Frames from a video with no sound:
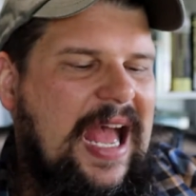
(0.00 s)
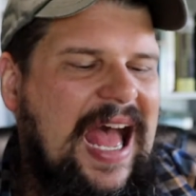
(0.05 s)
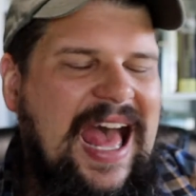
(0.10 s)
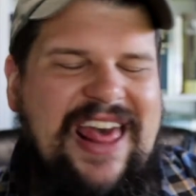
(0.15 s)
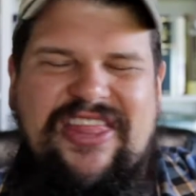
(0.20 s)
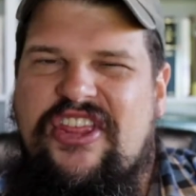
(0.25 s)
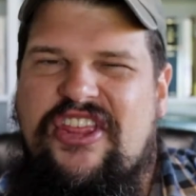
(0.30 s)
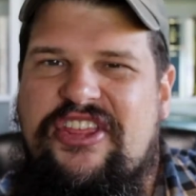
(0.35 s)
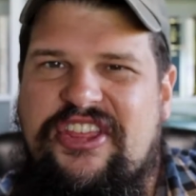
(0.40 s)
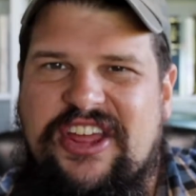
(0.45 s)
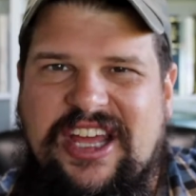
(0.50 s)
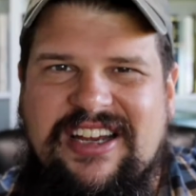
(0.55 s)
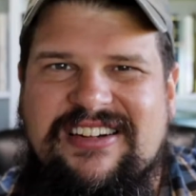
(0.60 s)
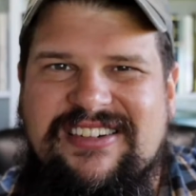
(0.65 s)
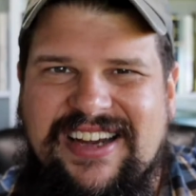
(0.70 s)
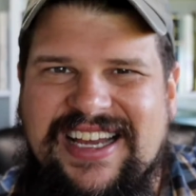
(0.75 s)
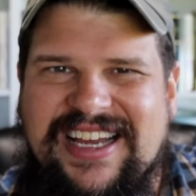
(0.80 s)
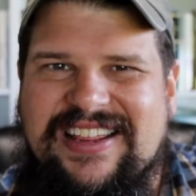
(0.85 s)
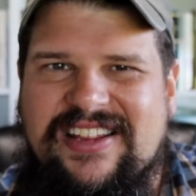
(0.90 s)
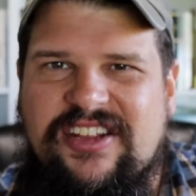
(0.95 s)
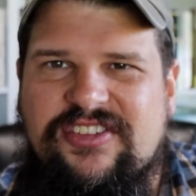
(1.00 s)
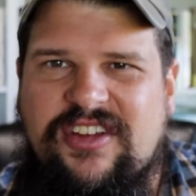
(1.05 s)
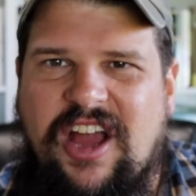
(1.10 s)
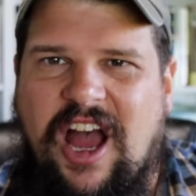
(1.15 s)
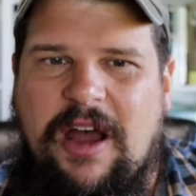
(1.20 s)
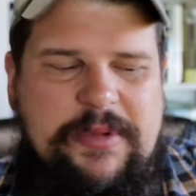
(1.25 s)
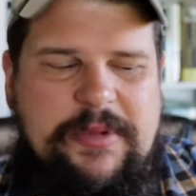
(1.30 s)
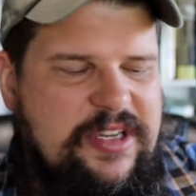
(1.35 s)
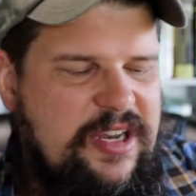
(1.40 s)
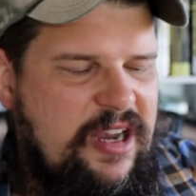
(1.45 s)
I think like this
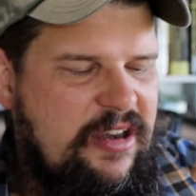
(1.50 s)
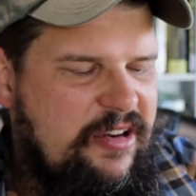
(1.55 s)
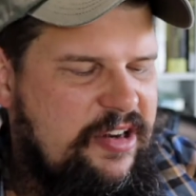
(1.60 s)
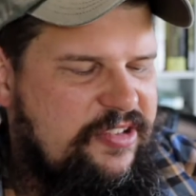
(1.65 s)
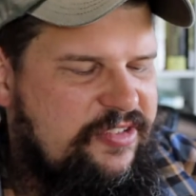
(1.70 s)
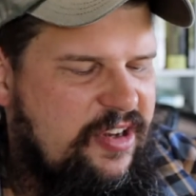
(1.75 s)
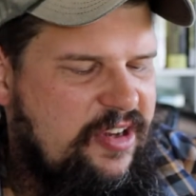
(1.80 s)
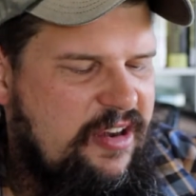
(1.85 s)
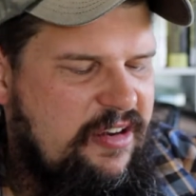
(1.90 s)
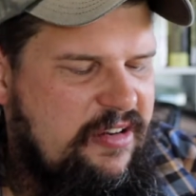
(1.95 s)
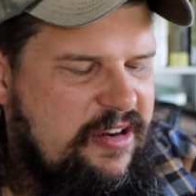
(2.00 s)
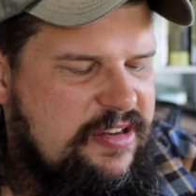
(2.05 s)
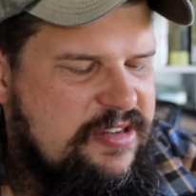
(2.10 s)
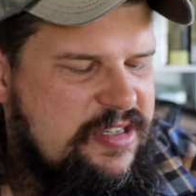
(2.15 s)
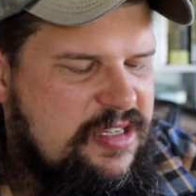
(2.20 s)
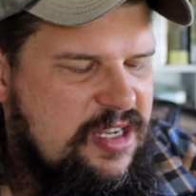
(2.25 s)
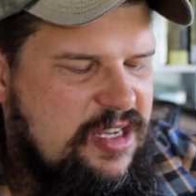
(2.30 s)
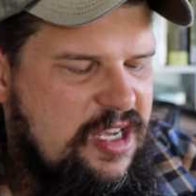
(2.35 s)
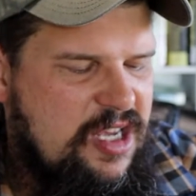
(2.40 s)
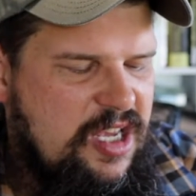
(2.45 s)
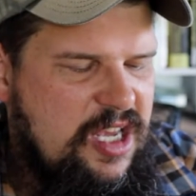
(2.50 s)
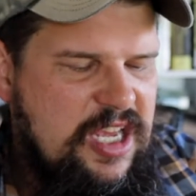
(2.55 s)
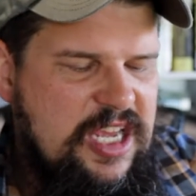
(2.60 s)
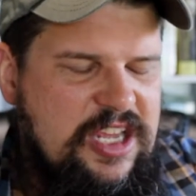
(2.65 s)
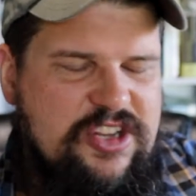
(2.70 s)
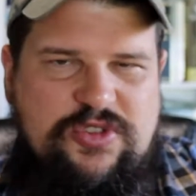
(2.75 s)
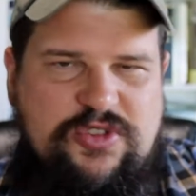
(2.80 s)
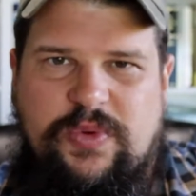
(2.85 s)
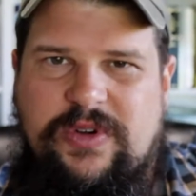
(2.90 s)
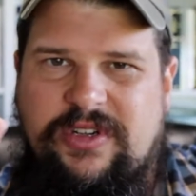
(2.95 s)
commentary series
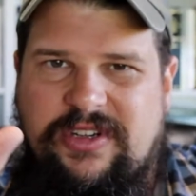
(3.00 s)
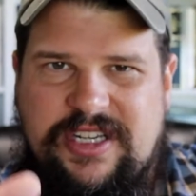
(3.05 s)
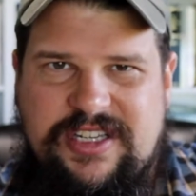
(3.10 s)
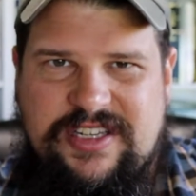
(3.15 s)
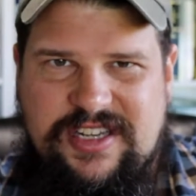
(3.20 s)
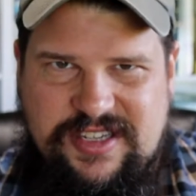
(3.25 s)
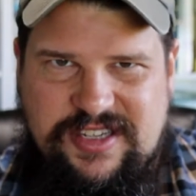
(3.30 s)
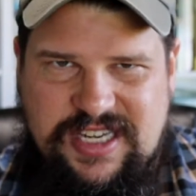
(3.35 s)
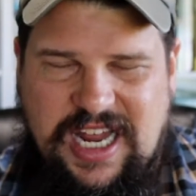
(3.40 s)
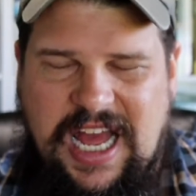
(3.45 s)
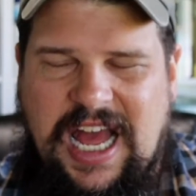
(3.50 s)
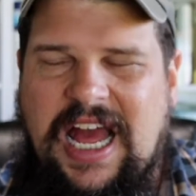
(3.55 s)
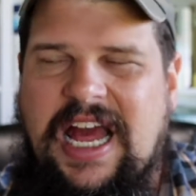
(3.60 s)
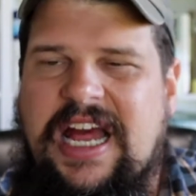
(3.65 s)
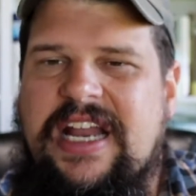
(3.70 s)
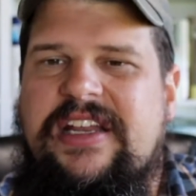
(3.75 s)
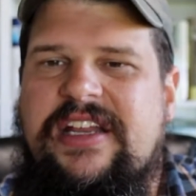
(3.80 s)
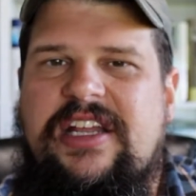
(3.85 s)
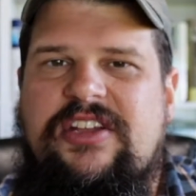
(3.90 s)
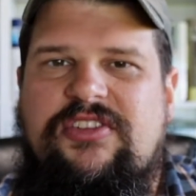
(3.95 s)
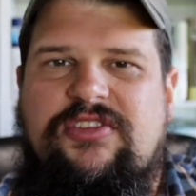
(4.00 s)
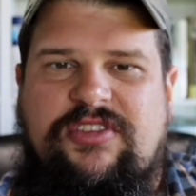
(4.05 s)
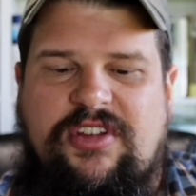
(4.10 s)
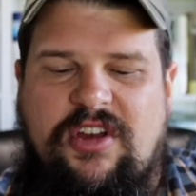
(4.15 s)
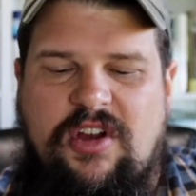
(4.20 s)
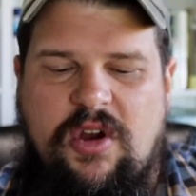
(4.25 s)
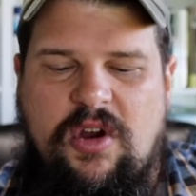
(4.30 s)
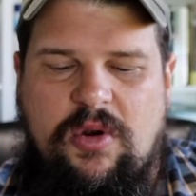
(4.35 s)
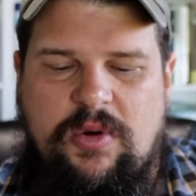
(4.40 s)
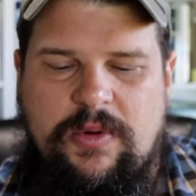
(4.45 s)
is really designed, and
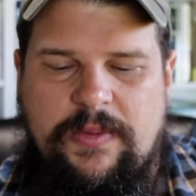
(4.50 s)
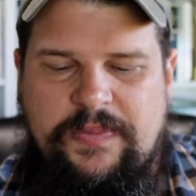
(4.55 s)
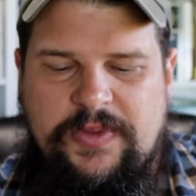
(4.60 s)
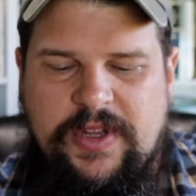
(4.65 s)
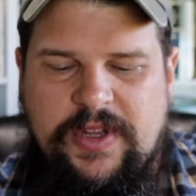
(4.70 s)
so